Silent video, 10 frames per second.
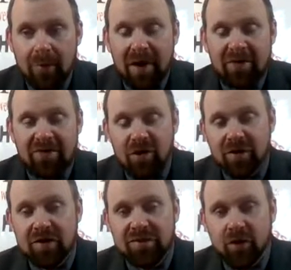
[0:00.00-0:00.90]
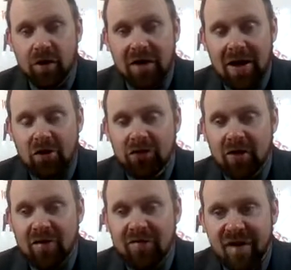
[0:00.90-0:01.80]
But I still think the 49ers
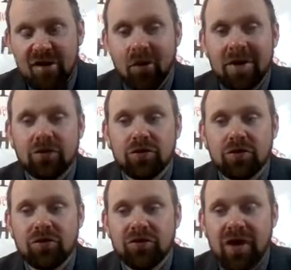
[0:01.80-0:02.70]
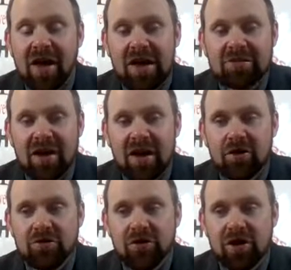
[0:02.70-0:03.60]
found a way to lose as the
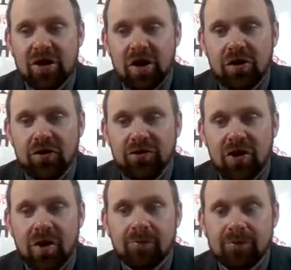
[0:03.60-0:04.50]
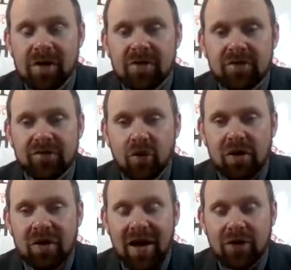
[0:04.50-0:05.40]
Arizona Cardinals beat the
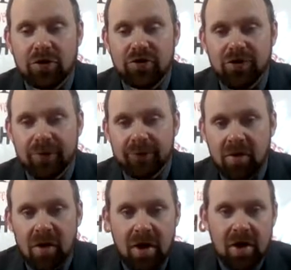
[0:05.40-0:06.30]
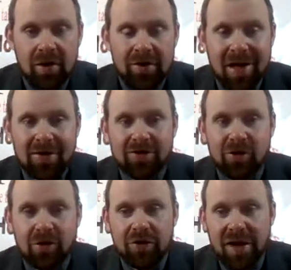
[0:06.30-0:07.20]
49ers. Now let's
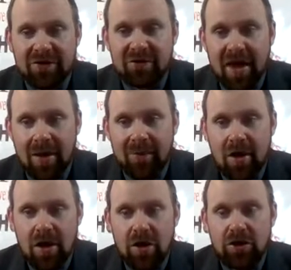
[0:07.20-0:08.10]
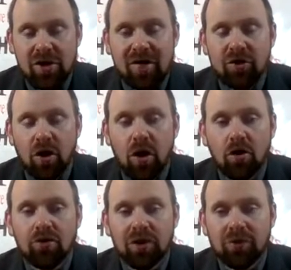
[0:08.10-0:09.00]
go to the next game. You have the
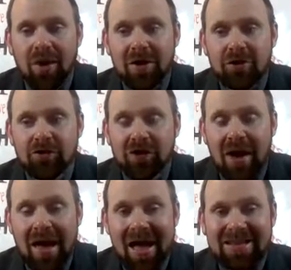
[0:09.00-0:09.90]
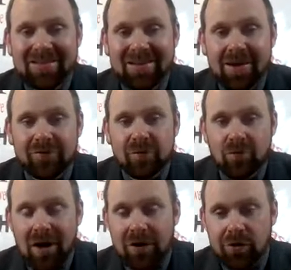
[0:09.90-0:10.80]
Oakland Raiders at the Denver
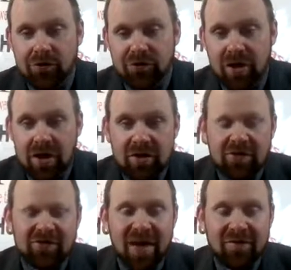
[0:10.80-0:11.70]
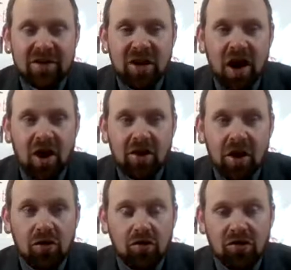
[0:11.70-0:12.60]
Broncos. David Carr
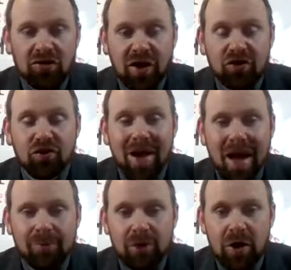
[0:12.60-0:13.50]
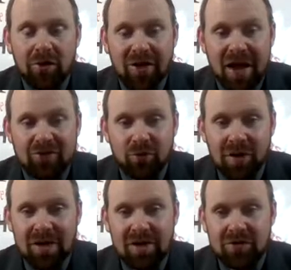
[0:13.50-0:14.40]
looked like crap last
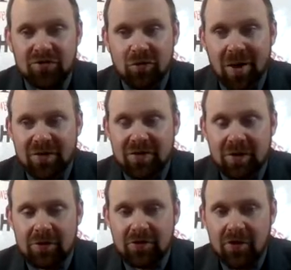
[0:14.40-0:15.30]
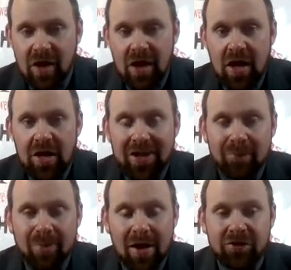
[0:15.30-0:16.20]
week against the Redskins. He
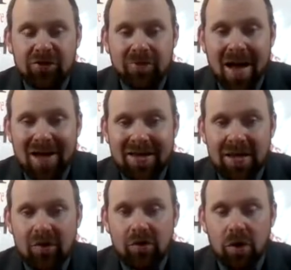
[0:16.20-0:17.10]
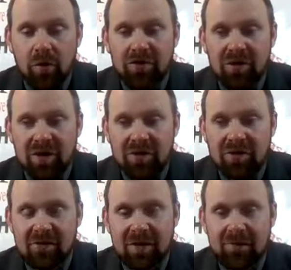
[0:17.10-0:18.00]
bounces back even though
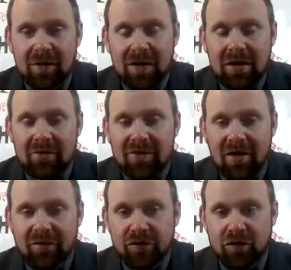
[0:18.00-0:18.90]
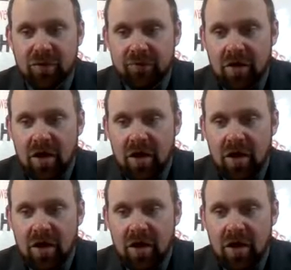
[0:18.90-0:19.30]
it's going to be in Denver.